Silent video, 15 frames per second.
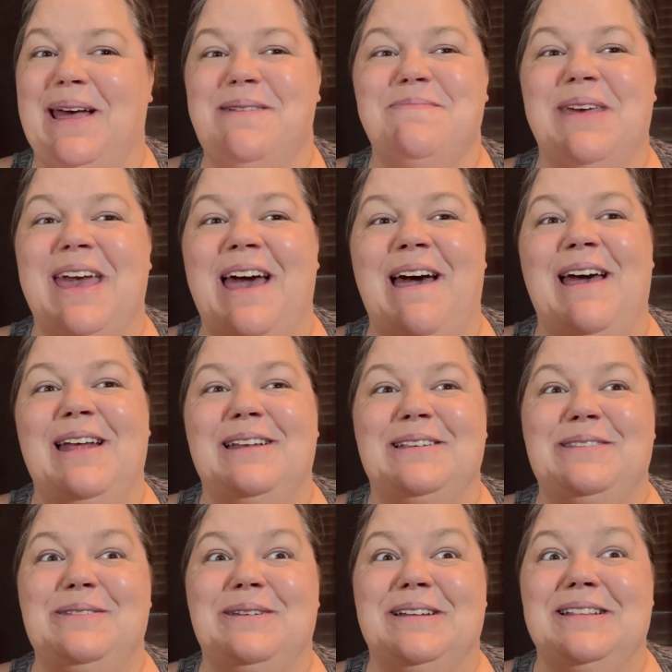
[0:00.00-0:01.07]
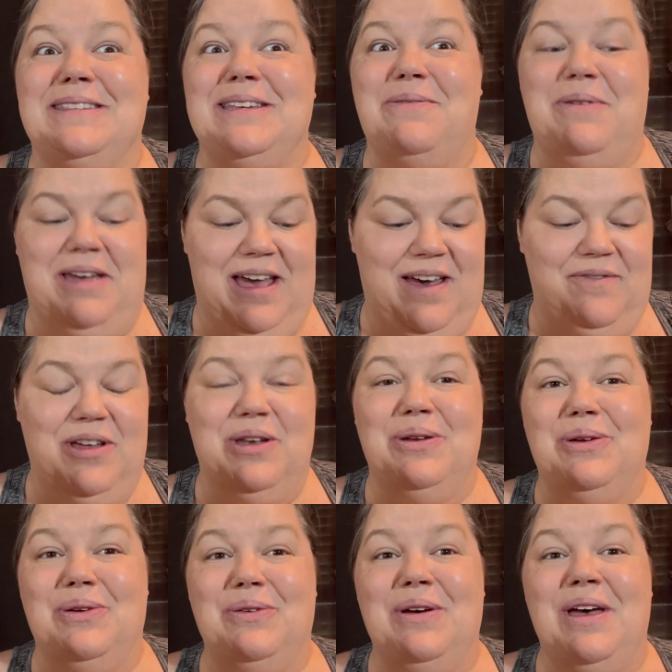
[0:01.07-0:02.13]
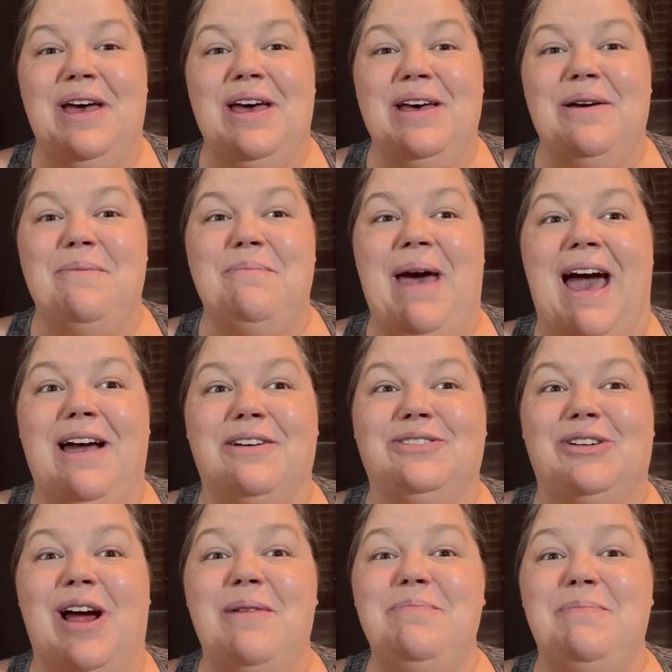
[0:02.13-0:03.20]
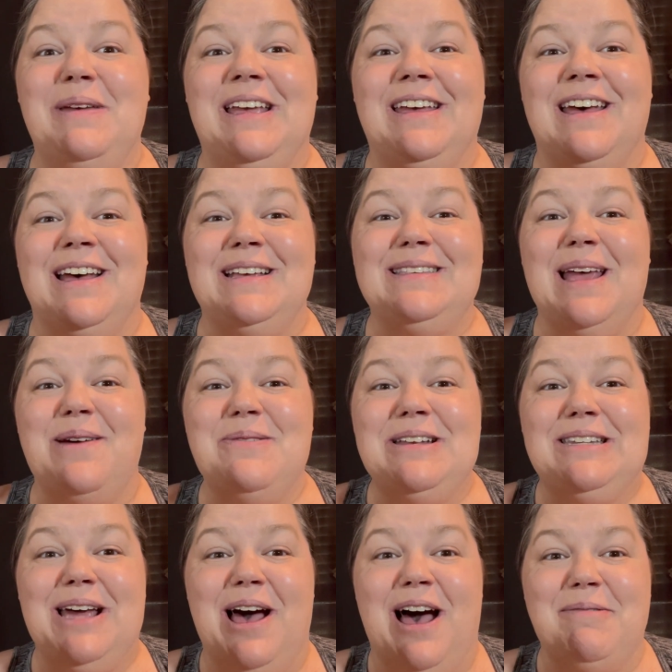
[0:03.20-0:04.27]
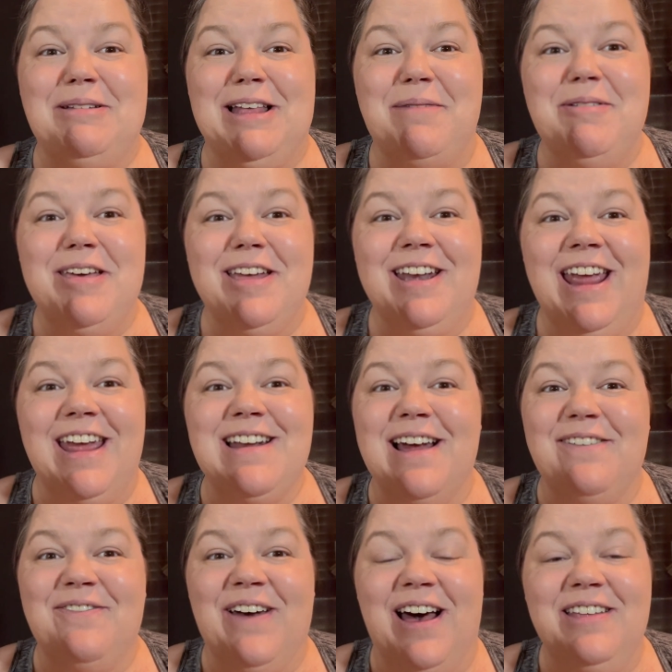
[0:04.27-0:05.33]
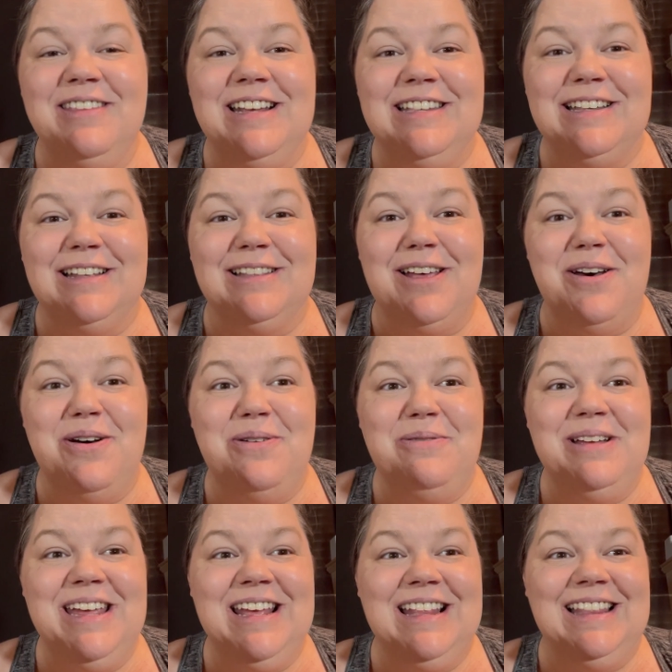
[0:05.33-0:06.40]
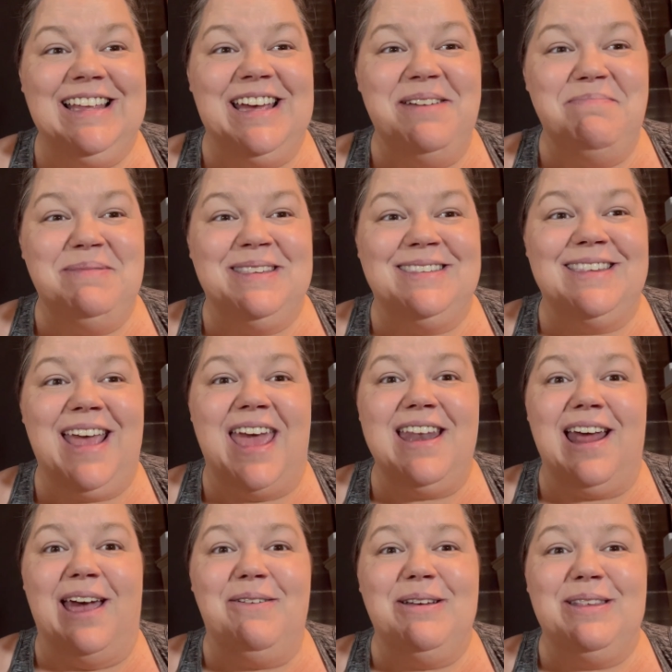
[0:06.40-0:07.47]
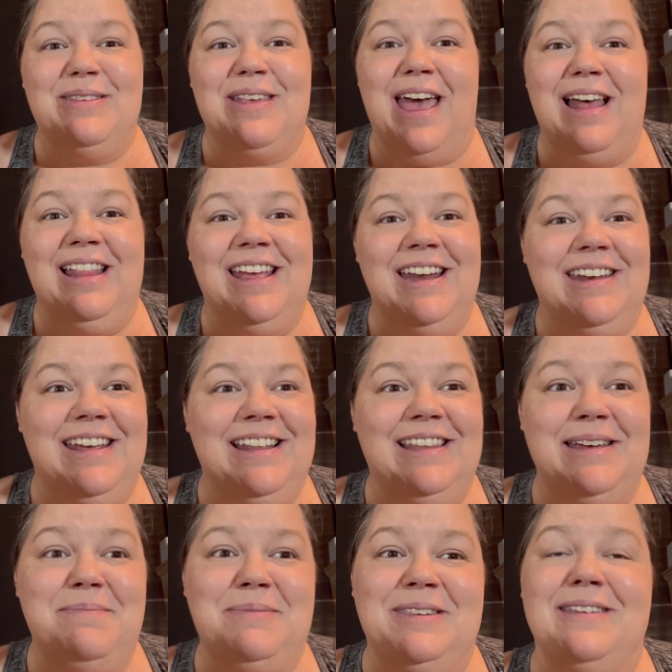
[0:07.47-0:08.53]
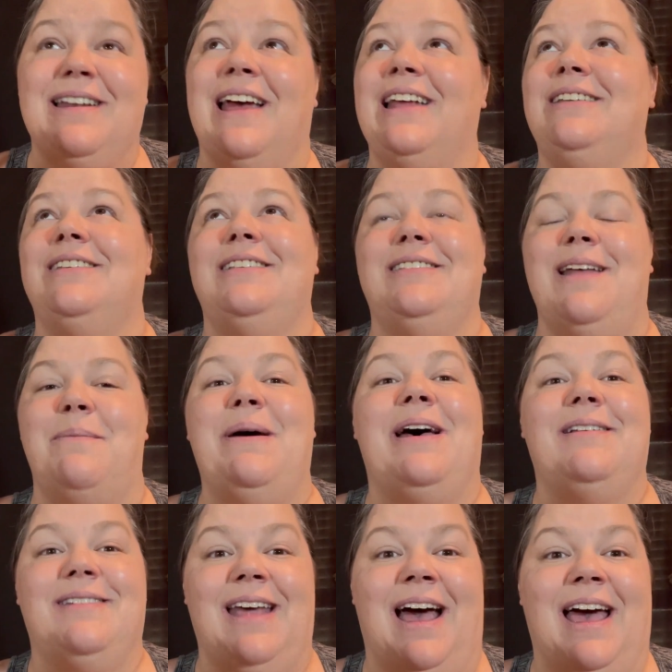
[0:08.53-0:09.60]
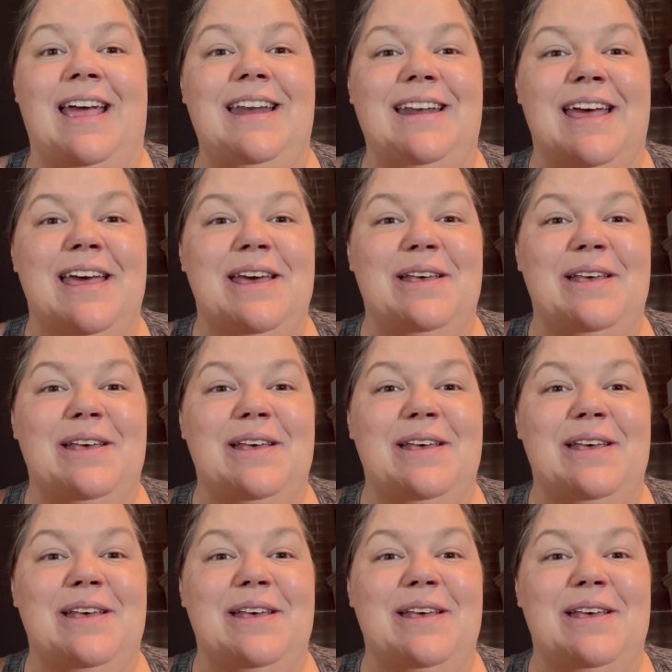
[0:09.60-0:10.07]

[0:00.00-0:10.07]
am Kat, and as you can see, we have a new backdrop because I went to Hobby Lobby the other day and I found these glowing lips, and I was LED lips and I just about died.